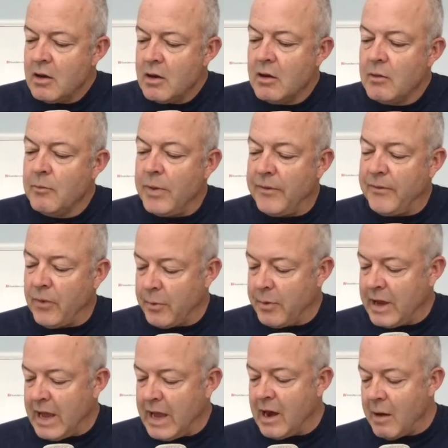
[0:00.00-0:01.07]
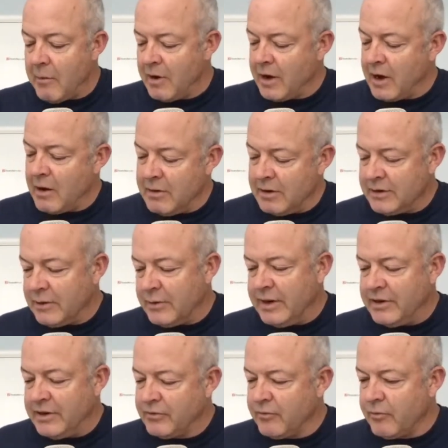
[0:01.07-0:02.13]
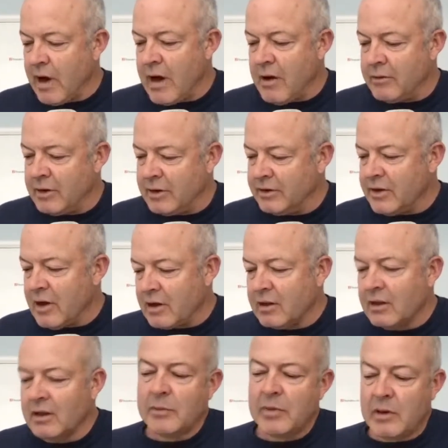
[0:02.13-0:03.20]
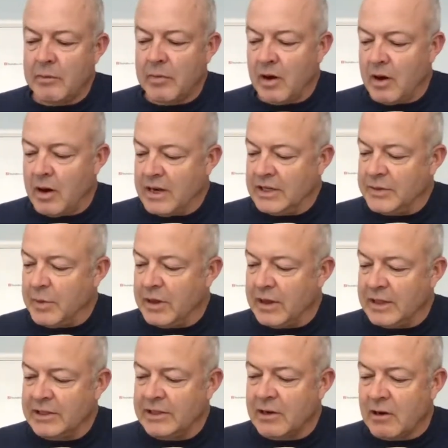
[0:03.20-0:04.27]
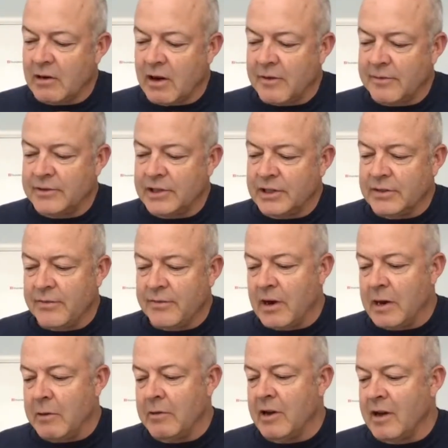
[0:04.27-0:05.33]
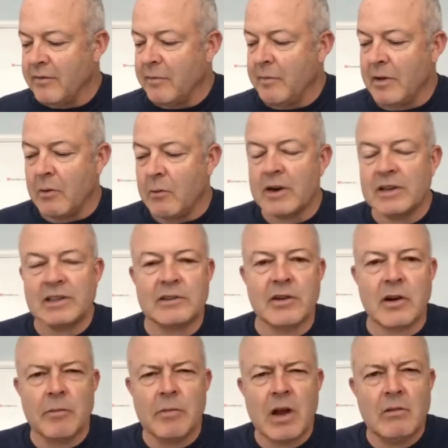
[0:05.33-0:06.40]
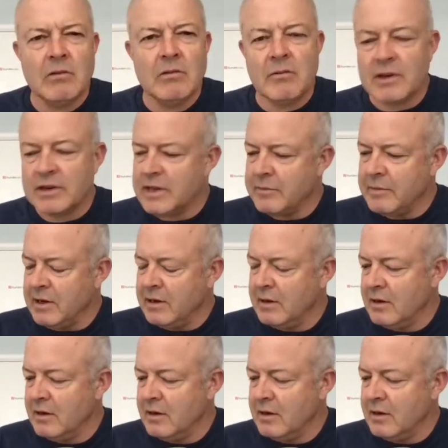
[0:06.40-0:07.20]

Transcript: Yeah. Before we get, I want to go into each round and talk a little bit about each, but let's start off just for anyone not familiar. What is a term note? What does that mean?